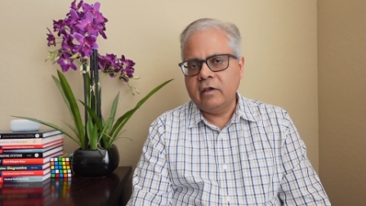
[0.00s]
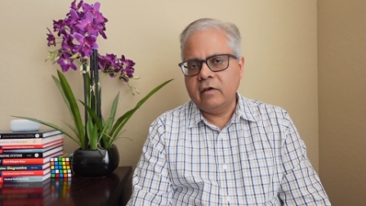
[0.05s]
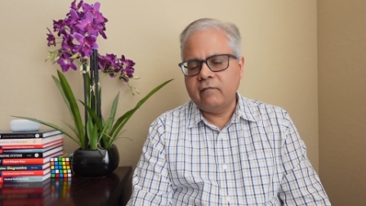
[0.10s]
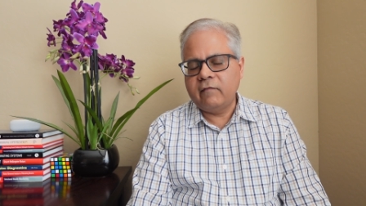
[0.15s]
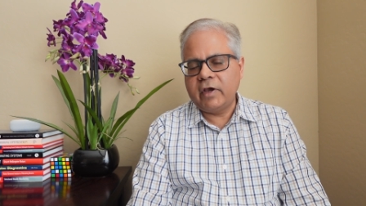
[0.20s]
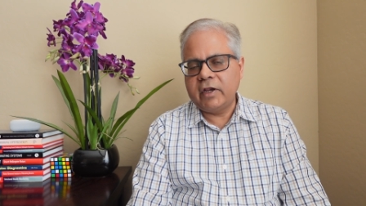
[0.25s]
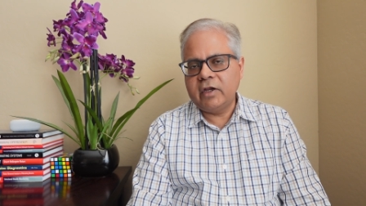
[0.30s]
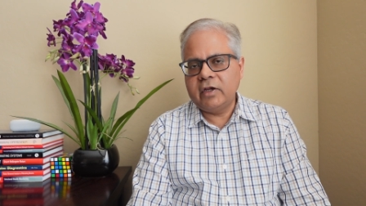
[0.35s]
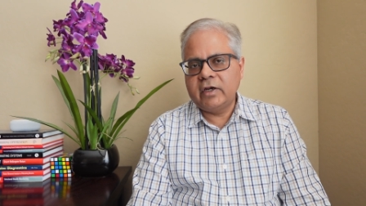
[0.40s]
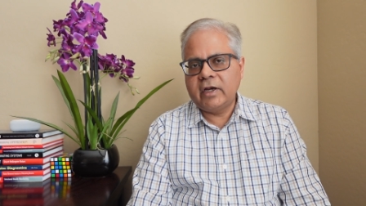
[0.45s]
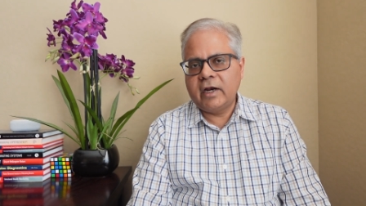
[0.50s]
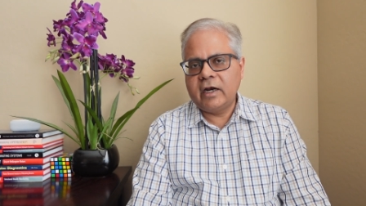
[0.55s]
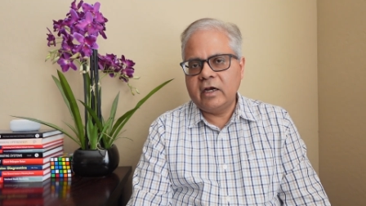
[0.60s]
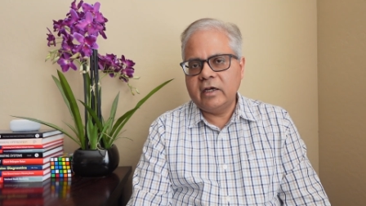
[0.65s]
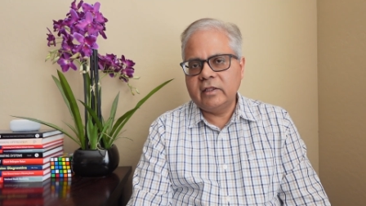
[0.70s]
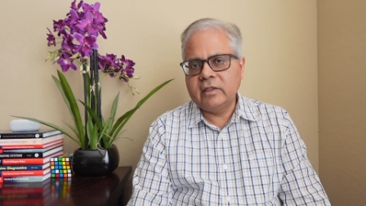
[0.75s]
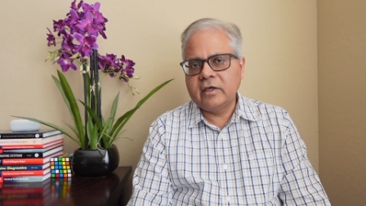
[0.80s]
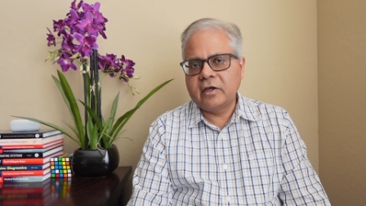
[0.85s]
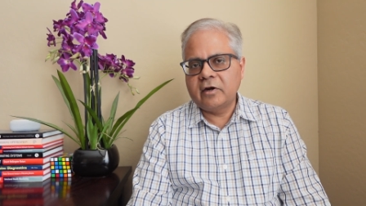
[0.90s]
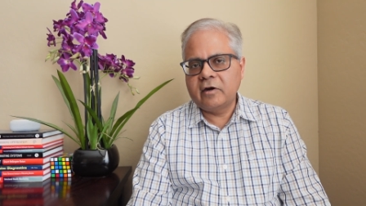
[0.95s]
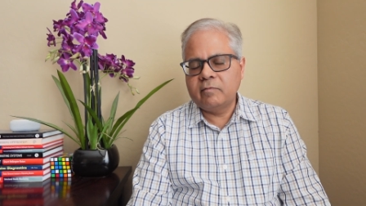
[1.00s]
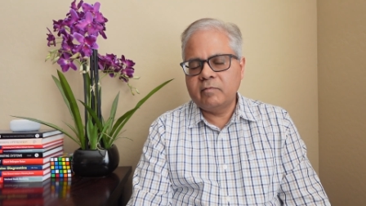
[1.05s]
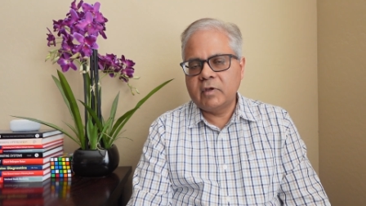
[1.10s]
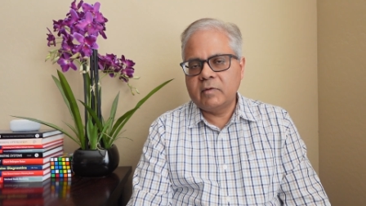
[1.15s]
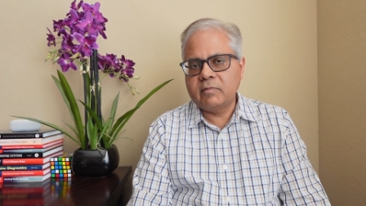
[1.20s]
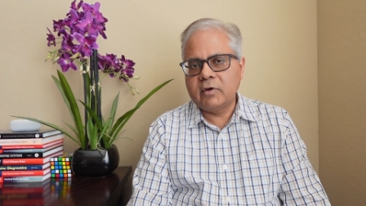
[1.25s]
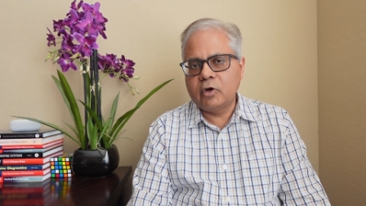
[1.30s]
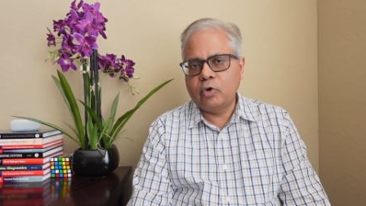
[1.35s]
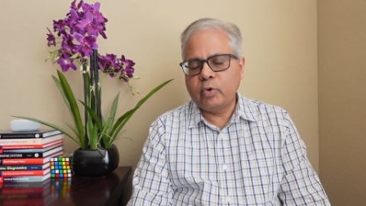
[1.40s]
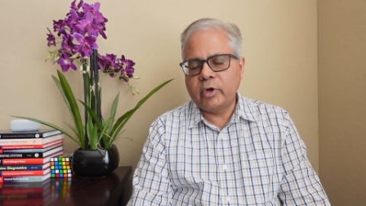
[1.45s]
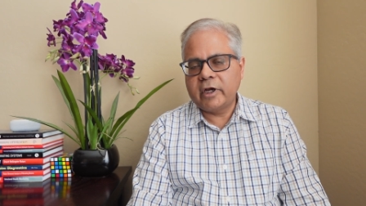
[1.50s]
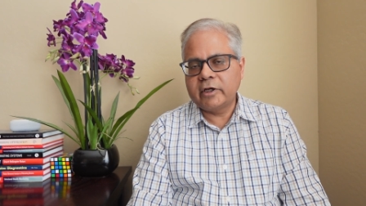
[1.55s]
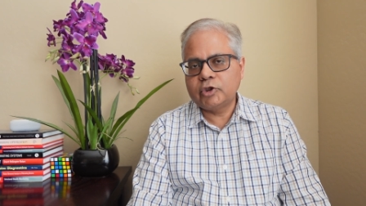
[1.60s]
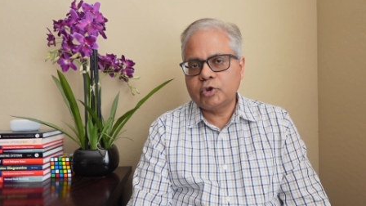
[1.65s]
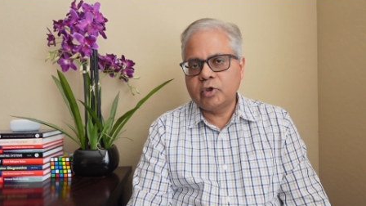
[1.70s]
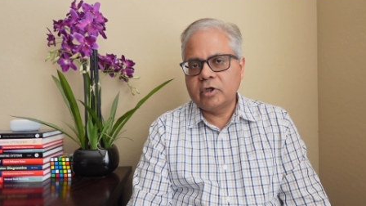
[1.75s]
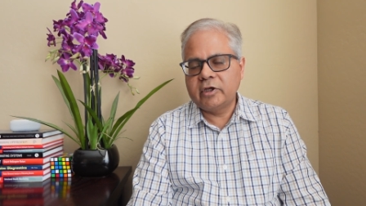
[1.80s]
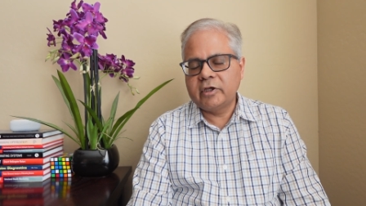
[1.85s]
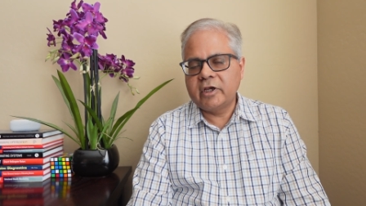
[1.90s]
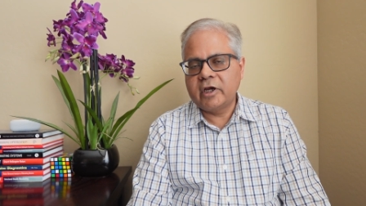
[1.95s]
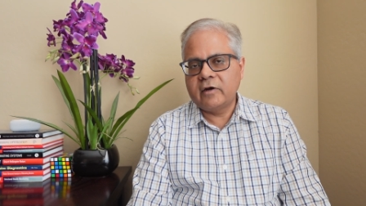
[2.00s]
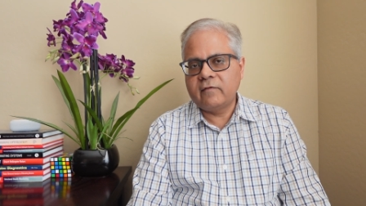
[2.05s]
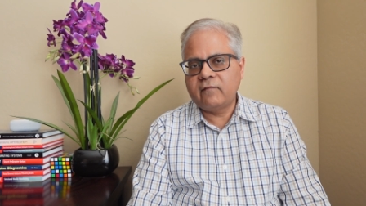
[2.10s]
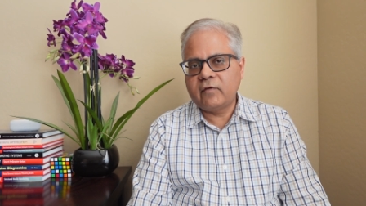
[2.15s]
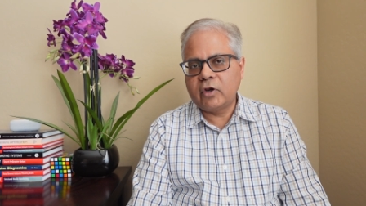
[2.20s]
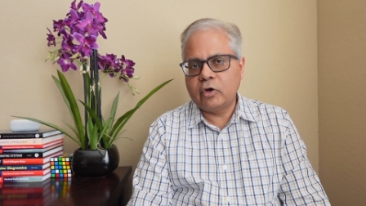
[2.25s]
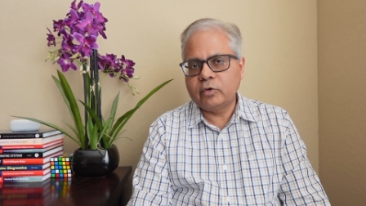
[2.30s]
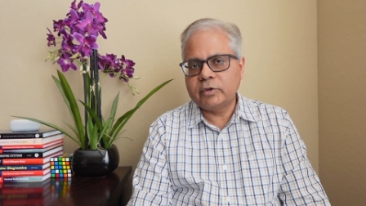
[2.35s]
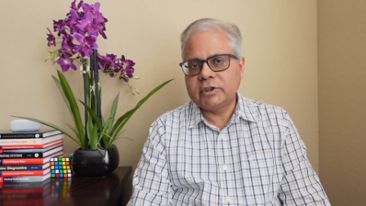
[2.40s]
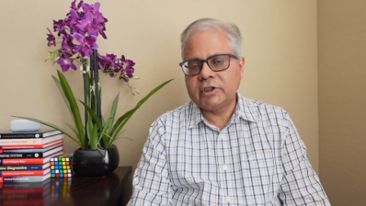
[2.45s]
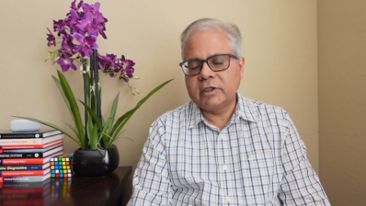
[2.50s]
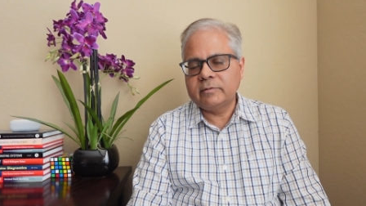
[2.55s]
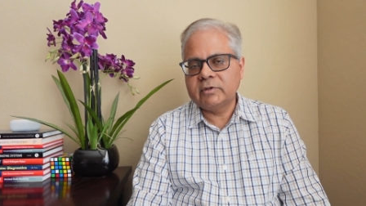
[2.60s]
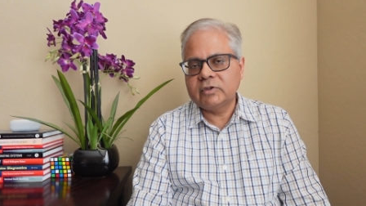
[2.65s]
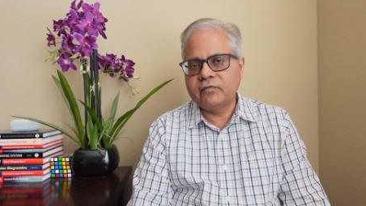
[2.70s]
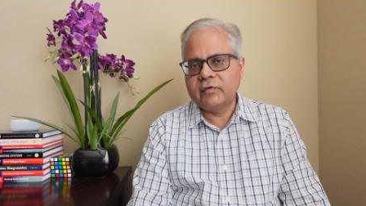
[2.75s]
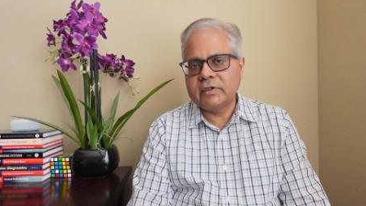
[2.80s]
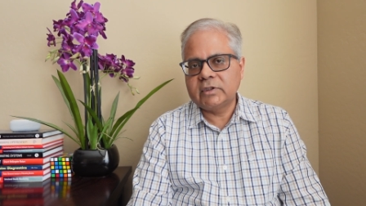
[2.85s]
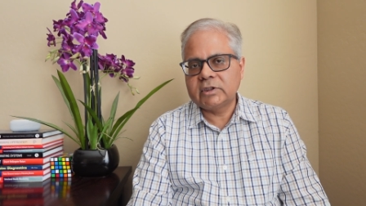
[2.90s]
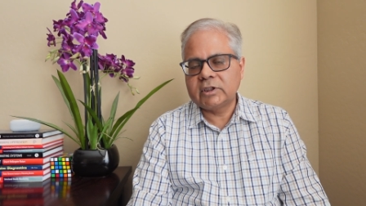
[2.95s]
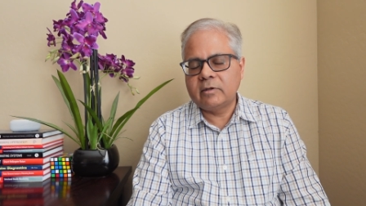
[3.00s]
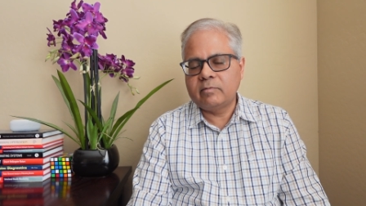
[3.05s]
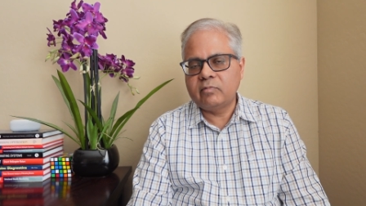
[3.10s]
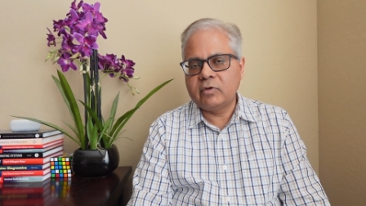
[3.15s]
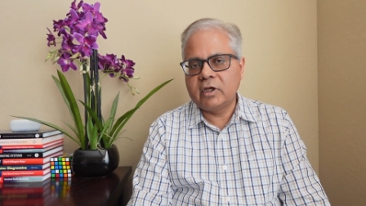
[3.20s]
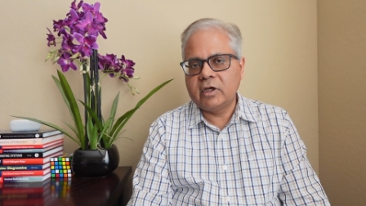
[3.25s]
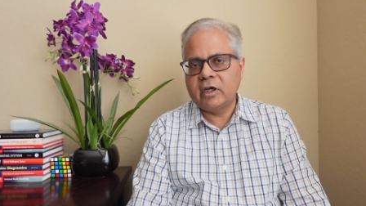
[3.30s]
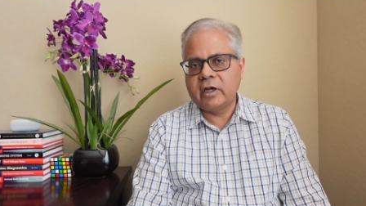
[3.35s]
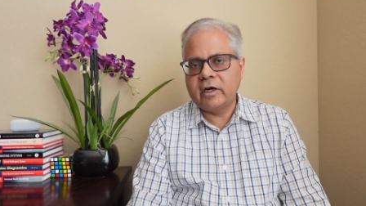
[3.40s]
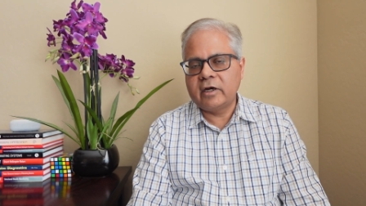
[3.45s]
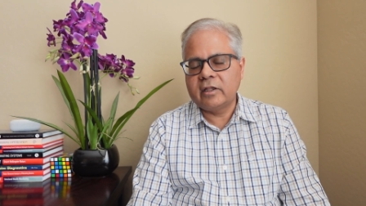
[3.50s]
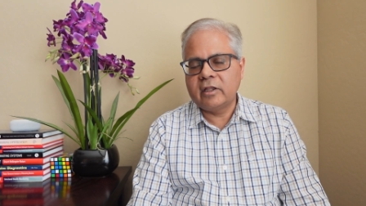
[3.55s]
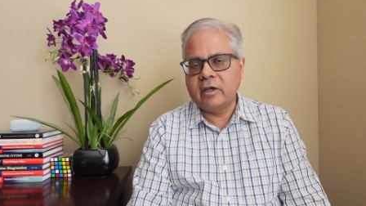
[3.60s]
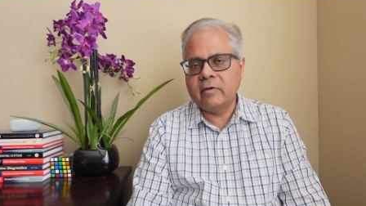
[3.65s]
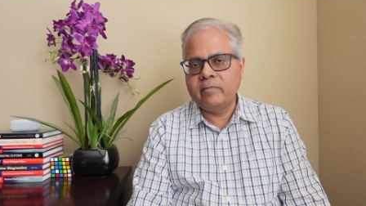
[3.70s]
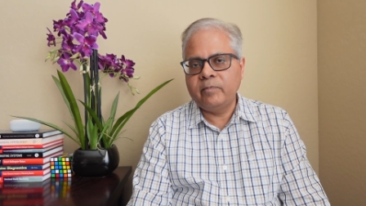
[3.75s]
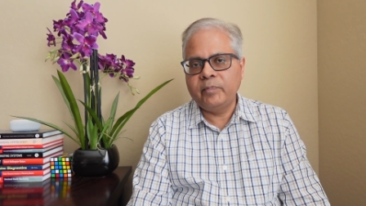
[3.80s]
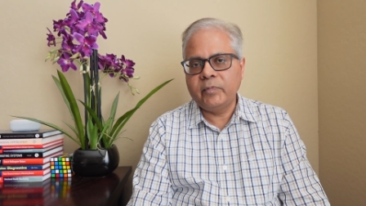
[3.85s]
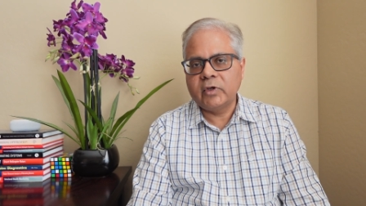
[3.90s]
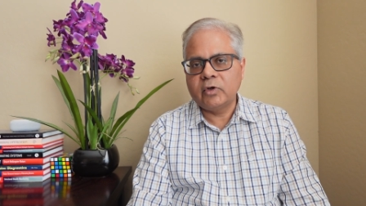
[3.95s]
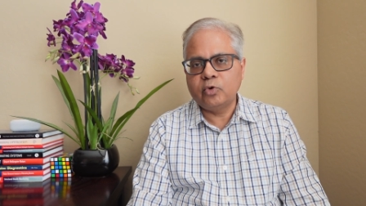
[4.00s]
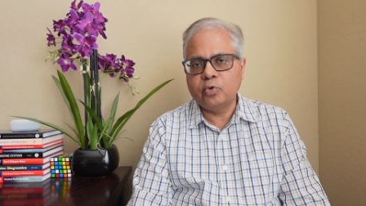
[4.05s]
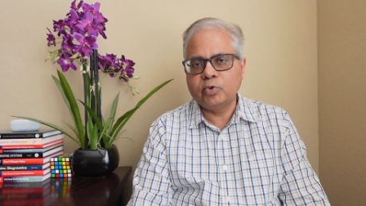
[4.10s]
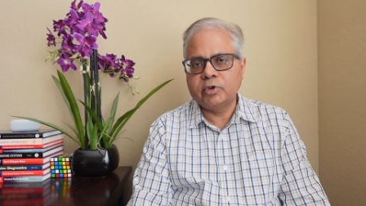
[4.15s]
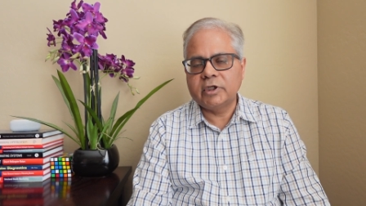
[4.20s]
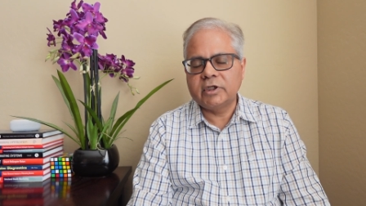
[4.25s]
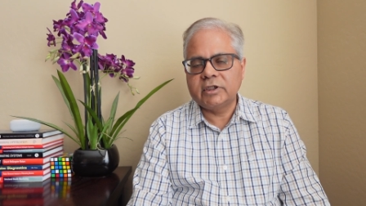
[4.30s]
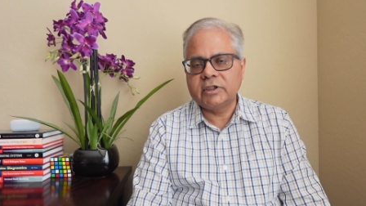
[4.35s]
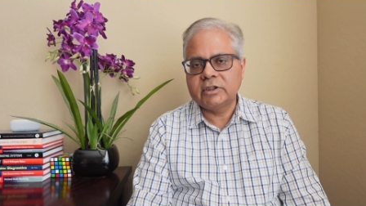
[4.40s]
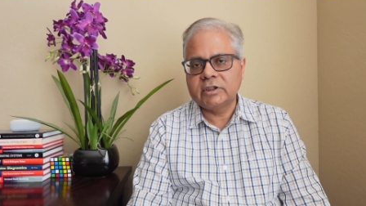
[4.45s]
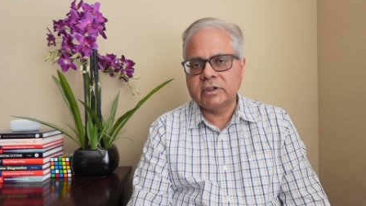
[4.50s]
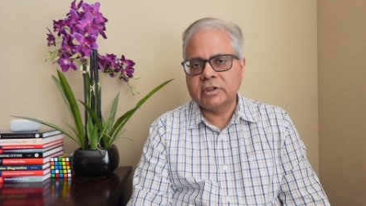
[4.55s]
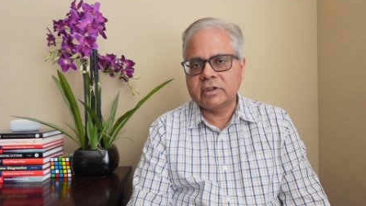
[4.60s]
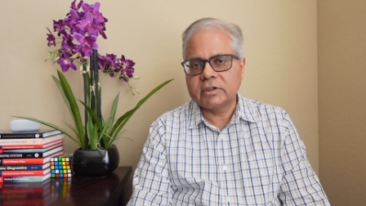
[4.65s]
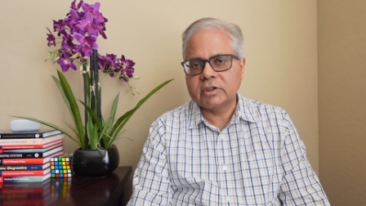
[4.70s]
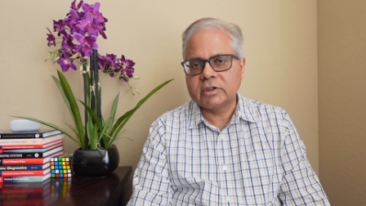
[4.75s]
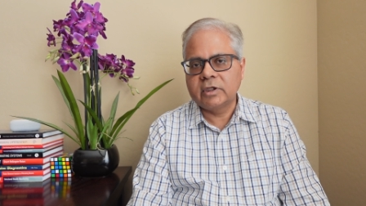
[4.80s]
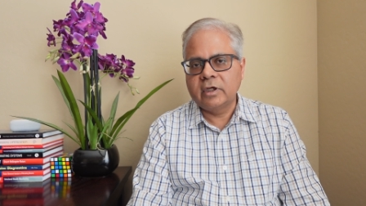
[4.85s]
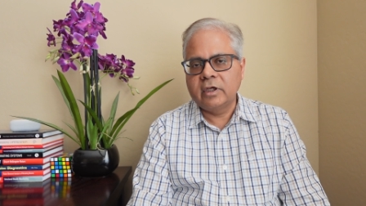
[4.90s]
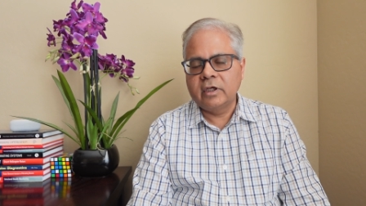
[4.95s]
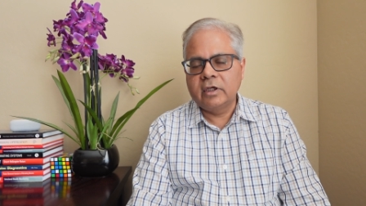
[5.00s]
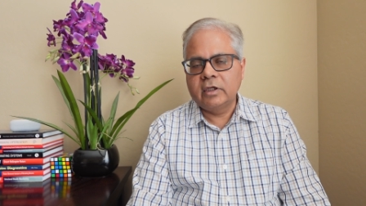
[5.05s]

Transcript: Very rarely there are people who actually get fellowships which simply let them do the research.